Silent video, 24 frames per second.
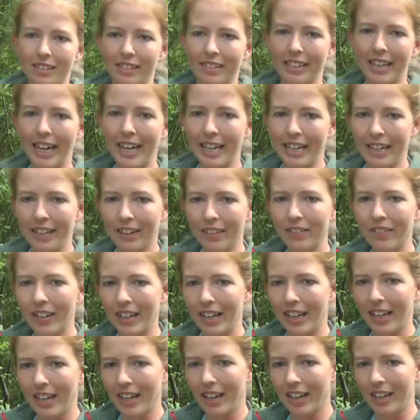native
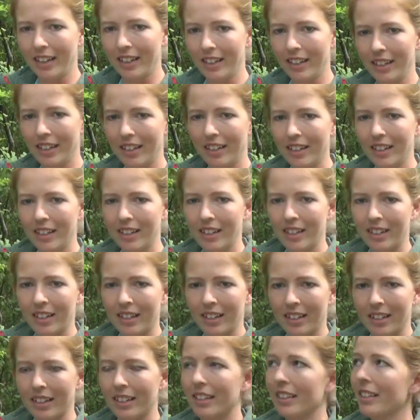and
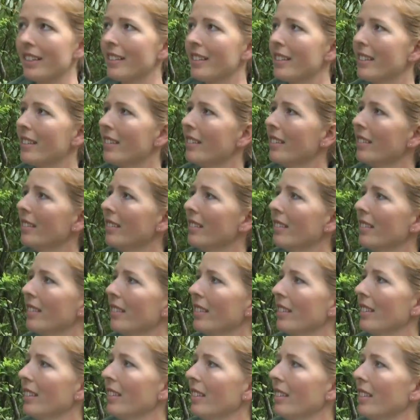is
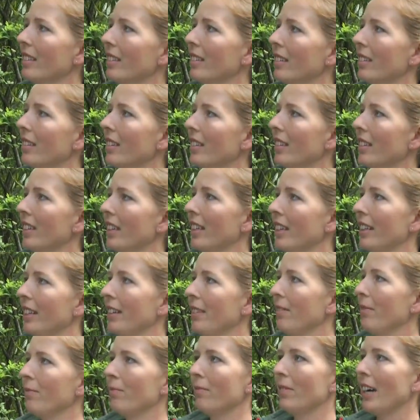
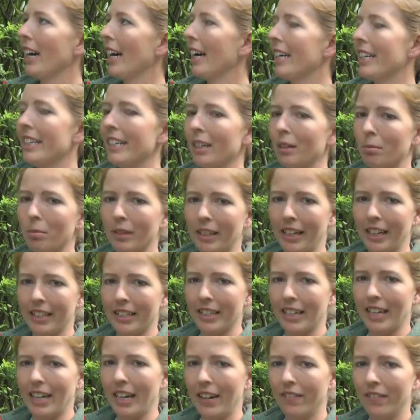an ideal plant
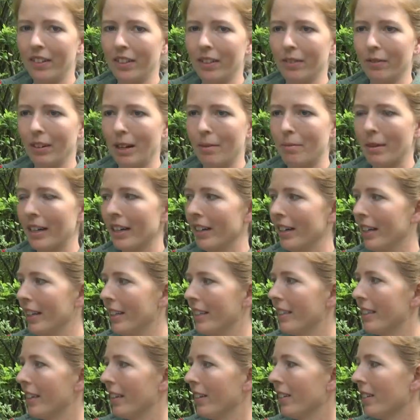to have in the
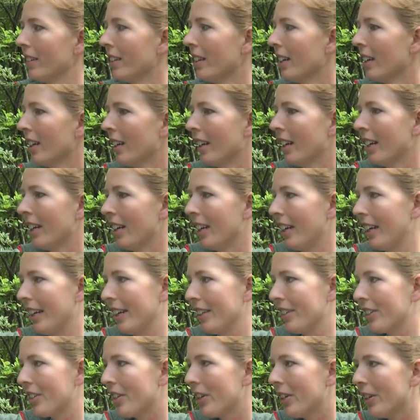riparian zone.
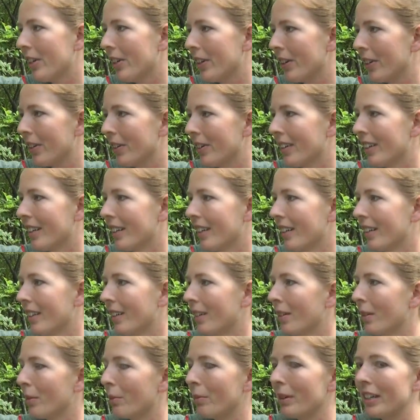And two,
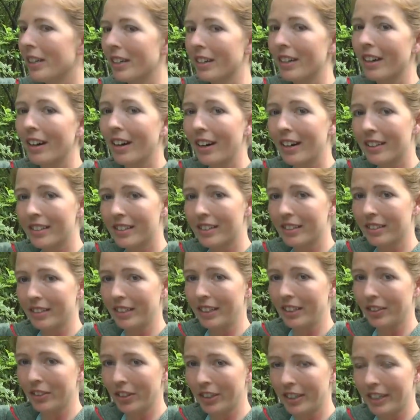we are
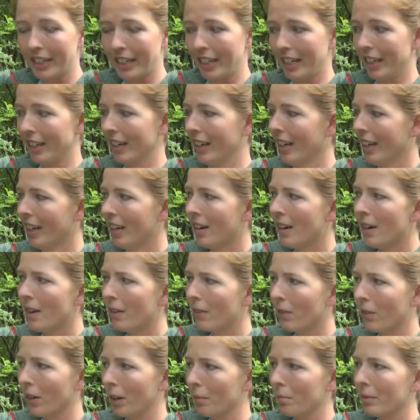constantly looking
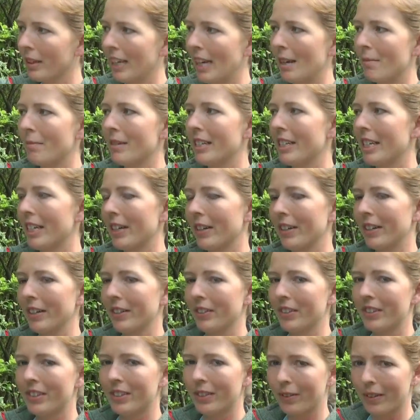for plant
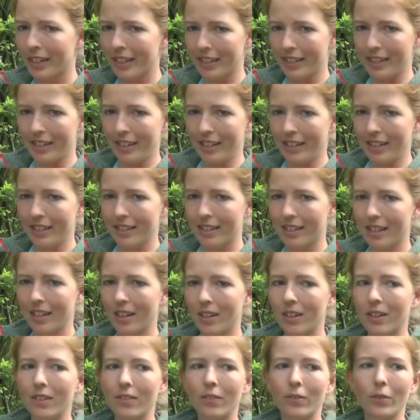material sources
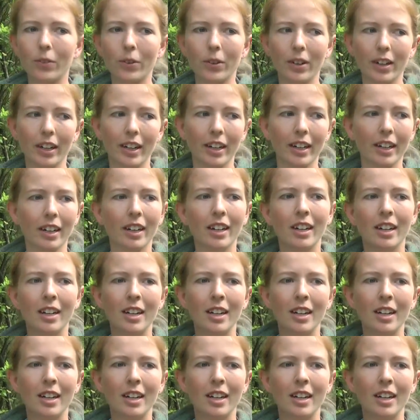for